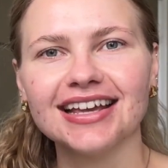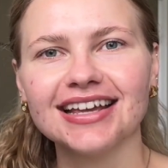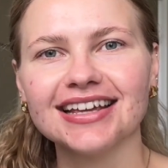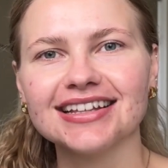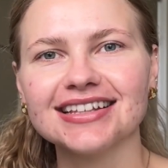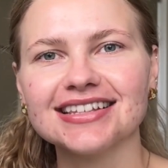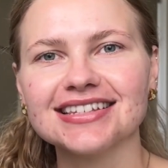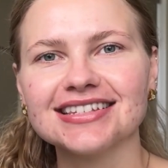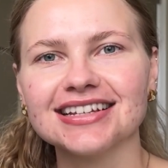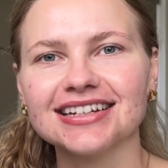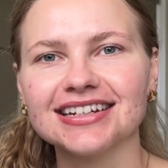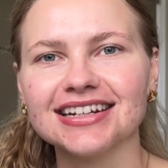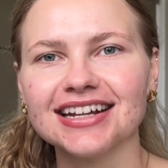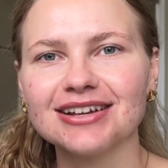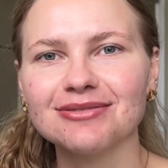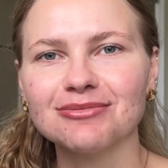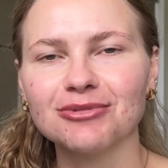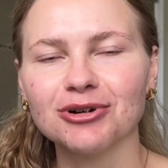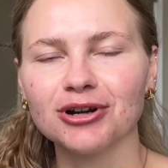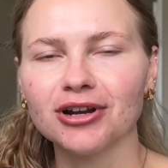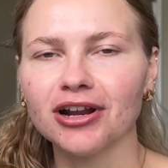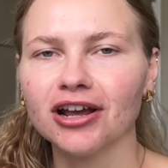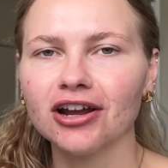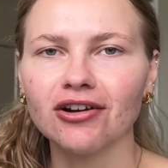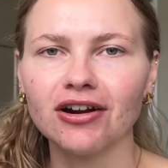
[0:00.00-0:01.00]
It's Sunday
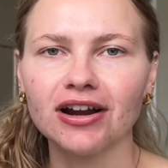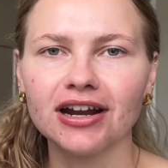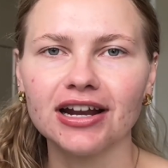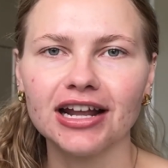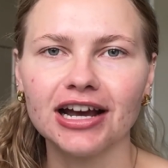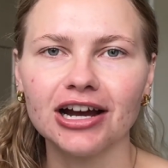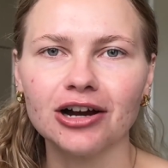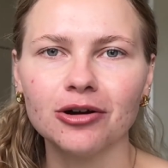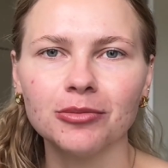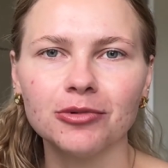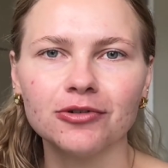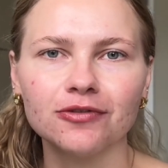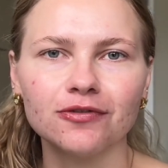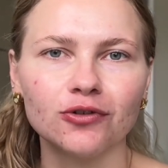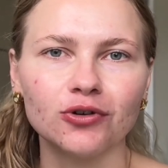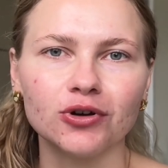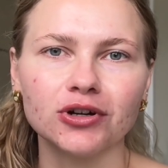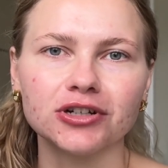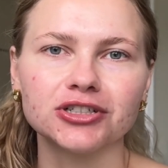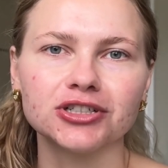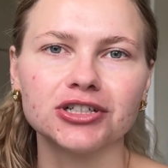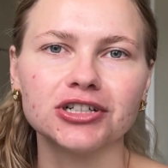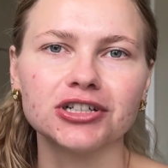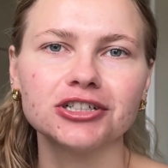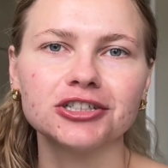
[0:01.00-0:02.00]
morning right now before
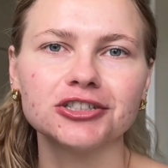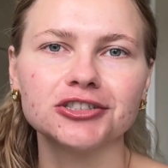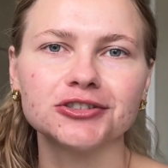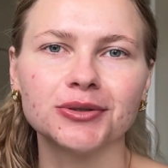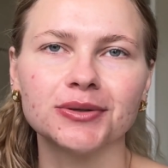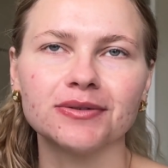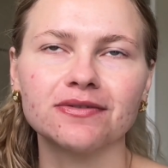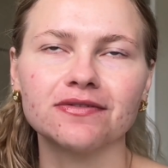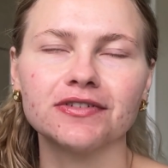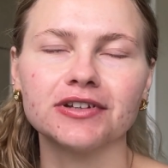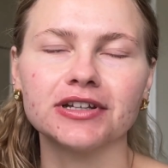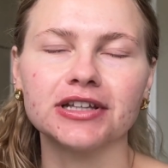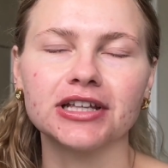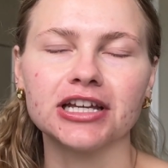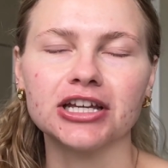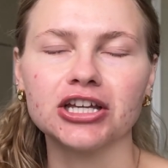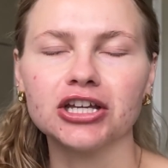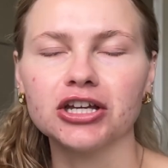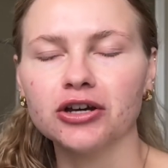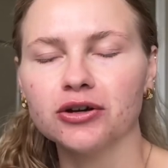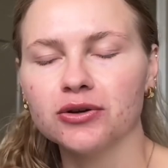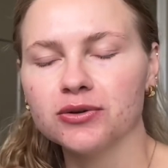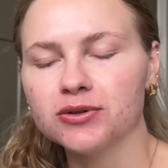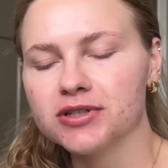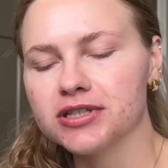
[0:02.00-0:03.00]
church, so I'm feeling
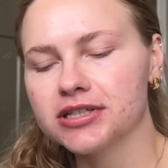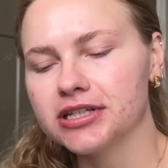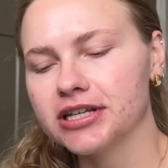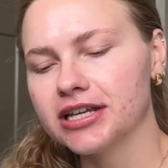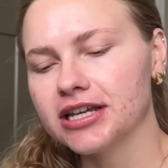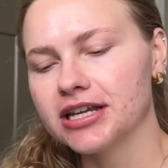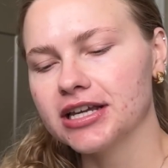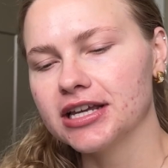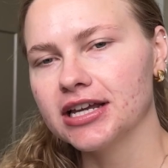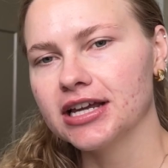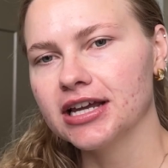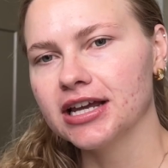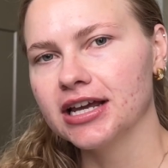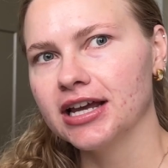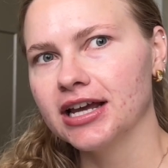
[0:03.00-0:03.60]
cozy.